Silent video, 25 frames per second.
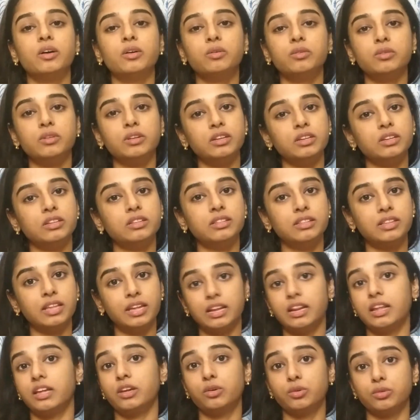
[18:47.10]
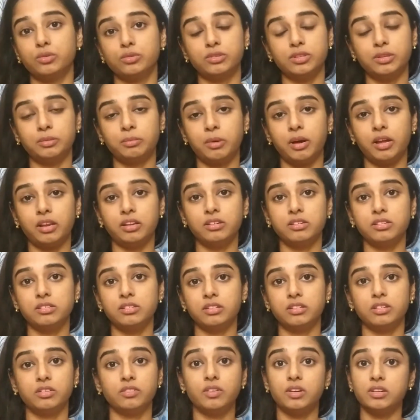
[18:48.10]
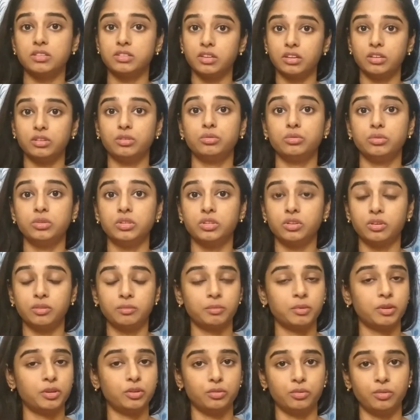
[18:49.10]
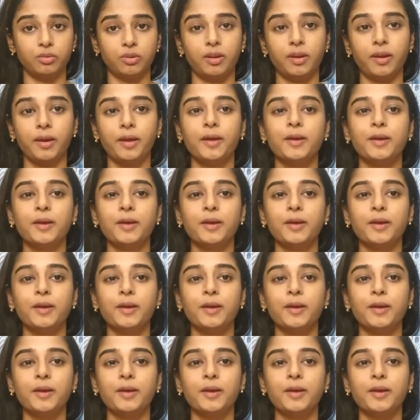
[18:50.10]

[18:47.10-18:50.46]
Only then I go to the parlors, otherwise I do it on my own.